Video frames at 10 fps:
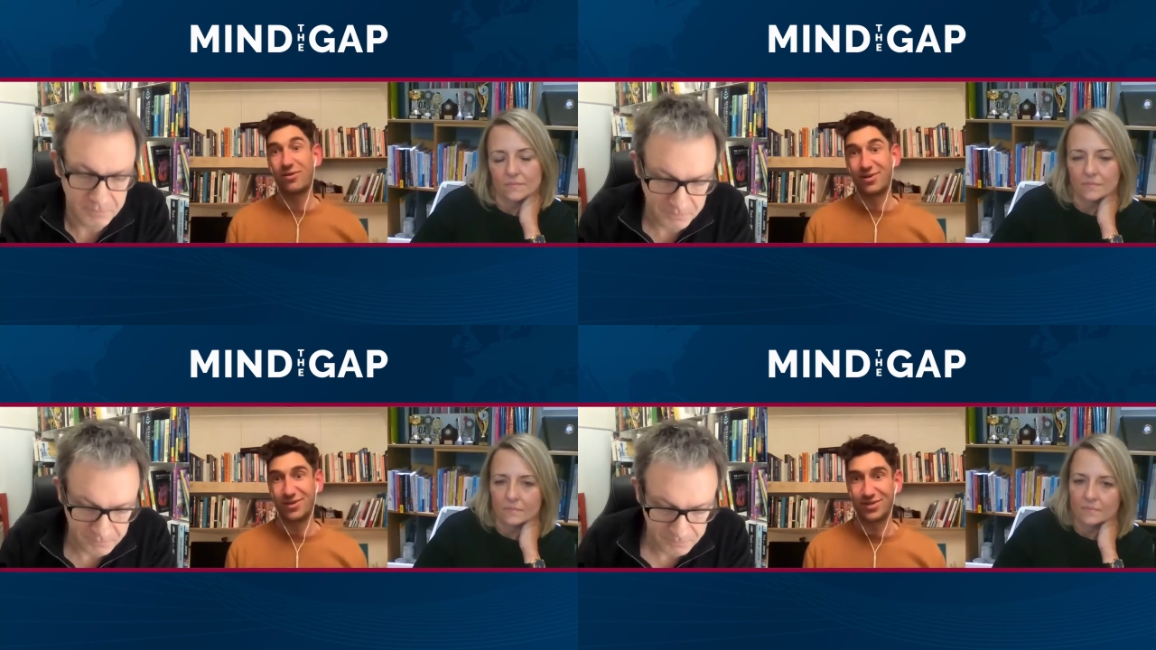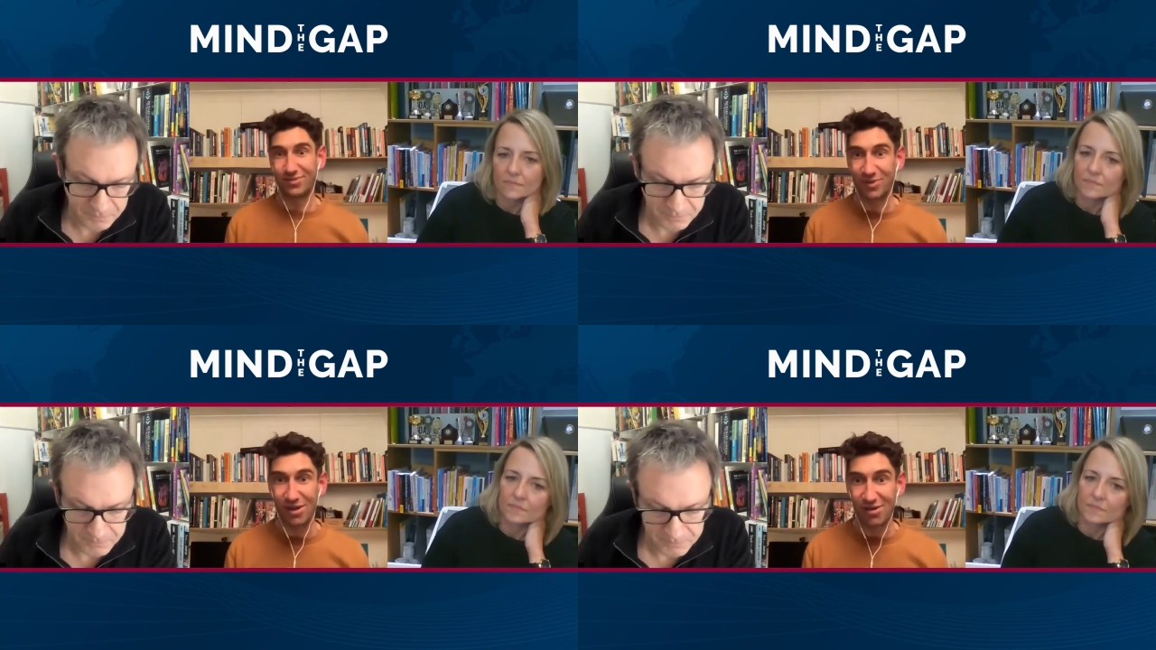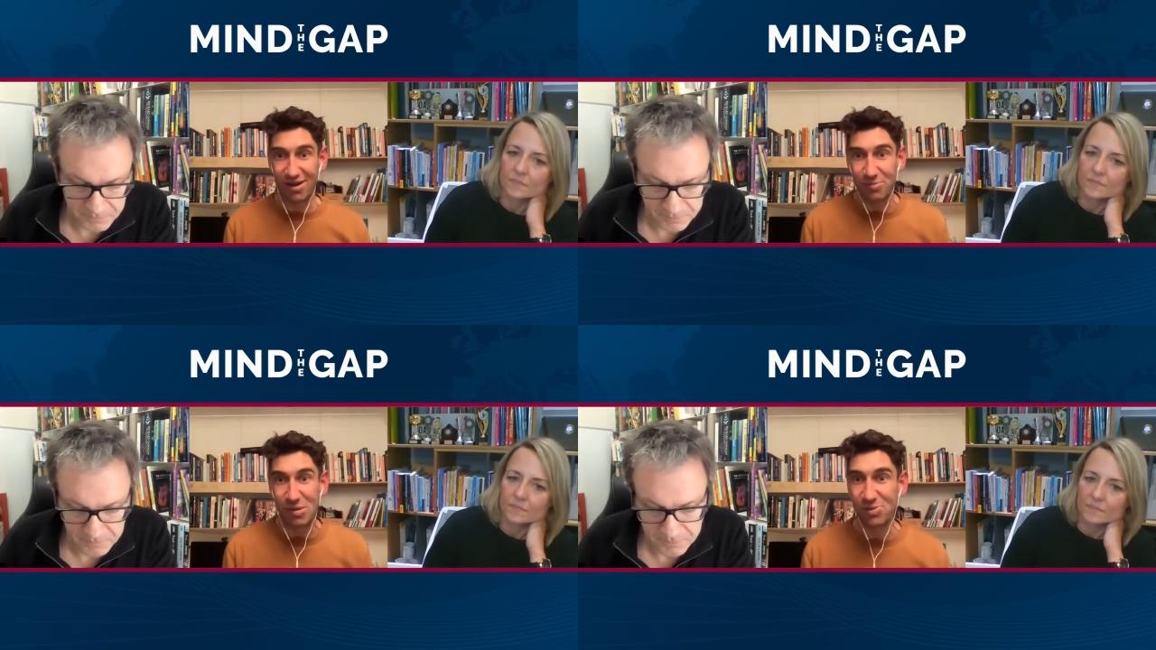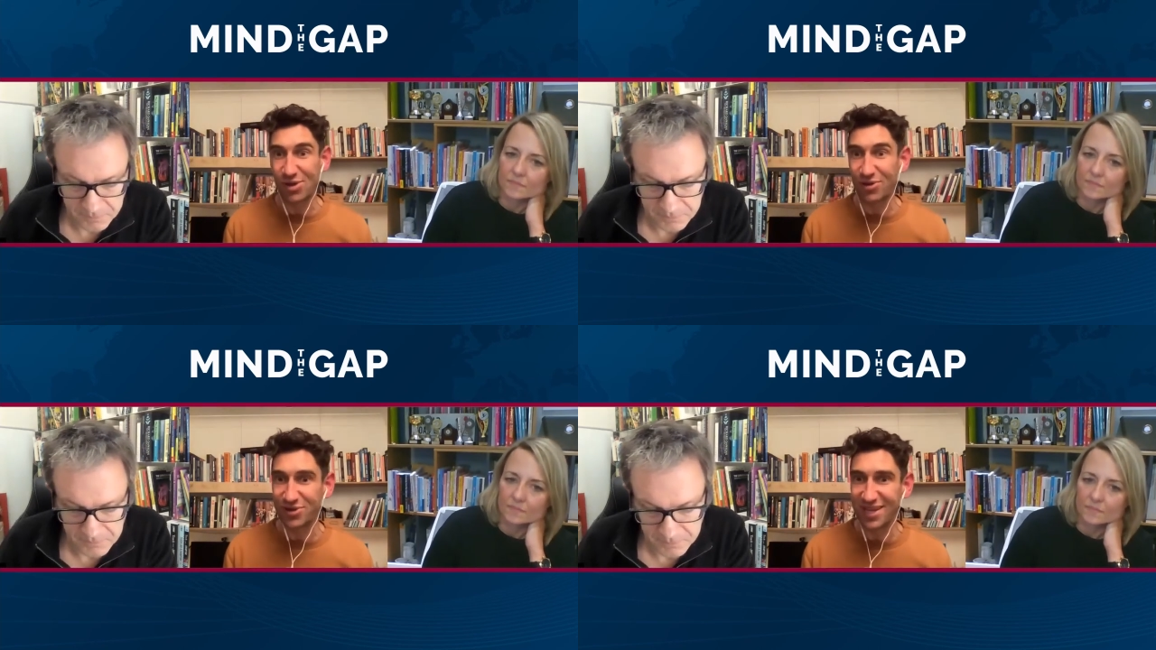Speaker 1: are, we are, people
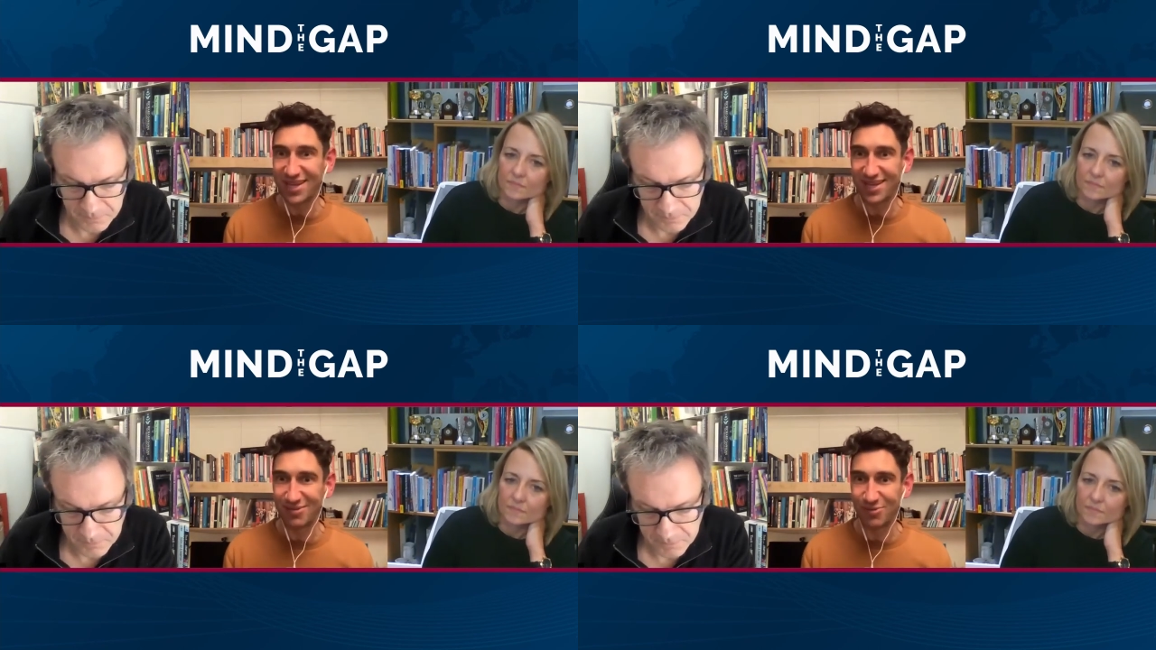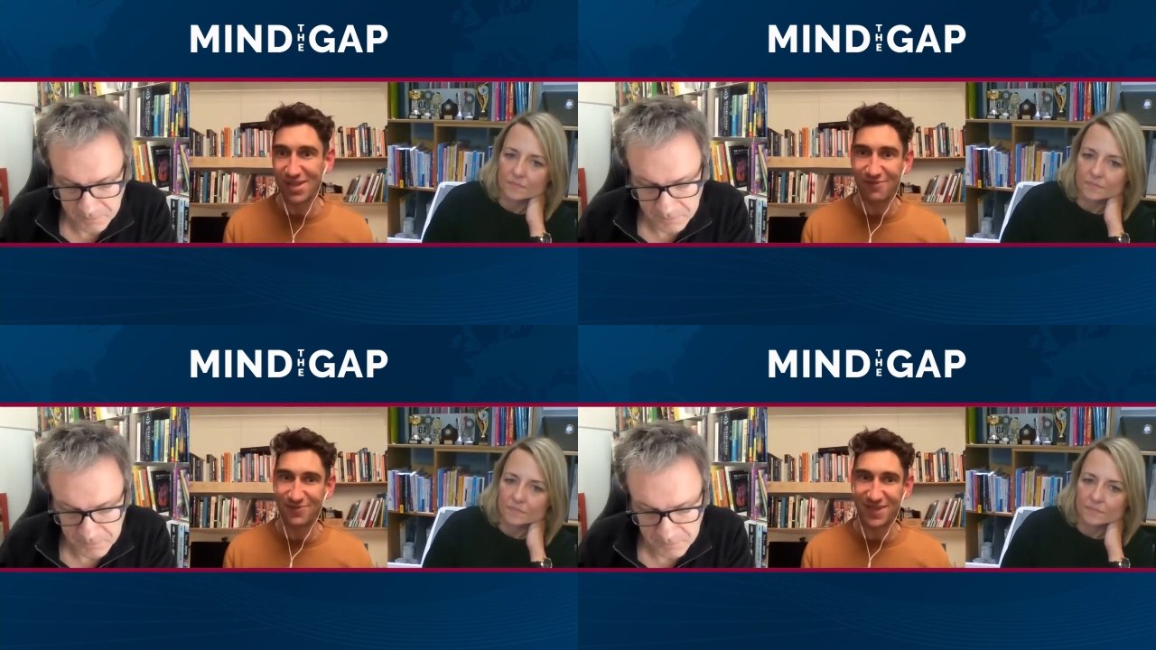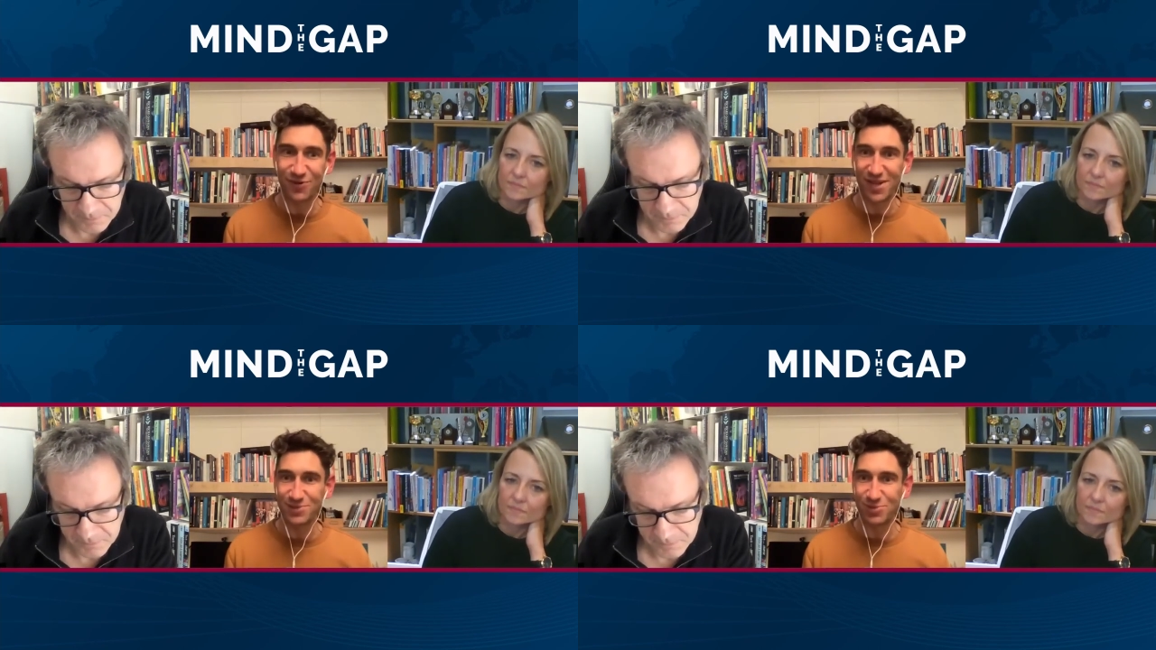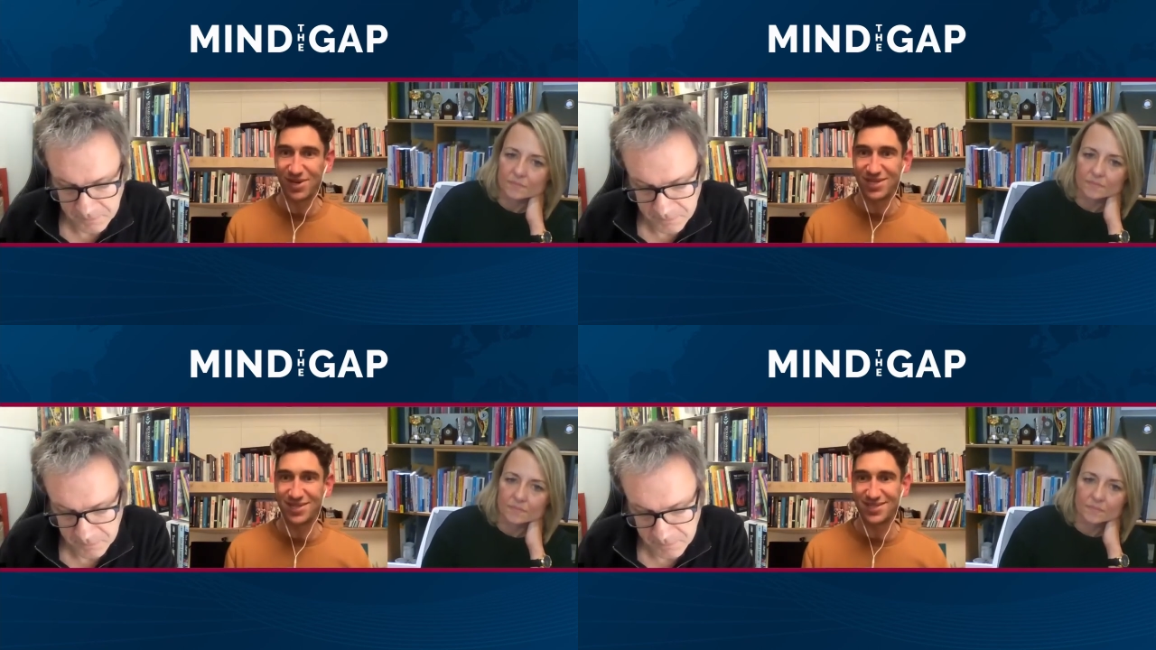are unique and will have different
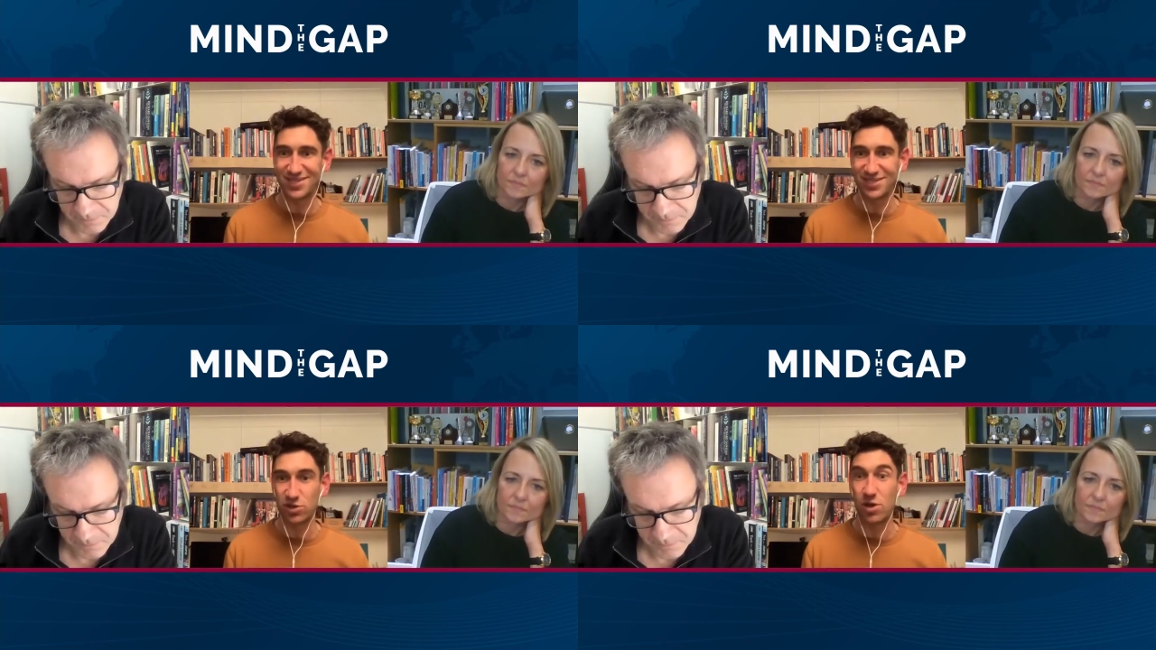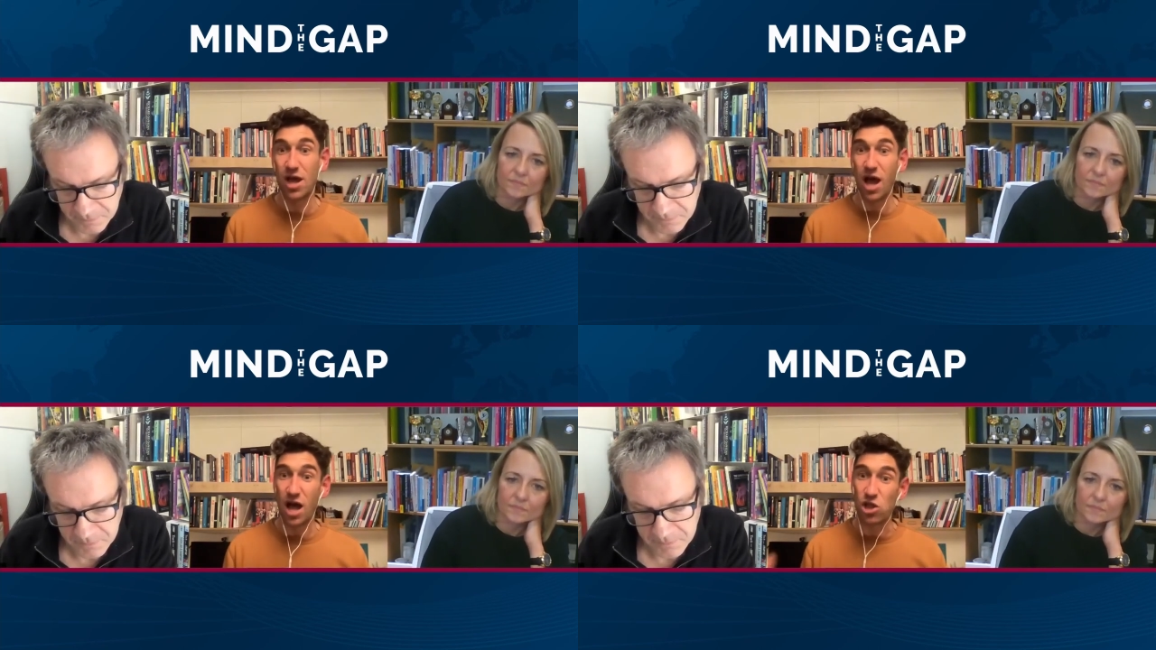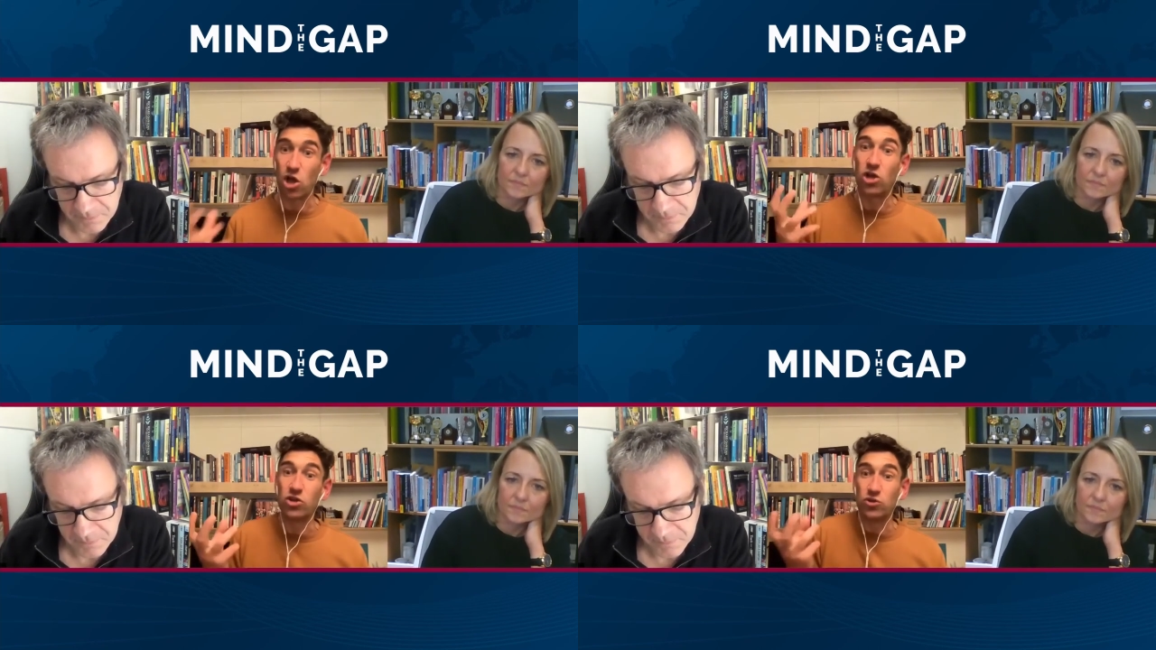aspirations. And so allowing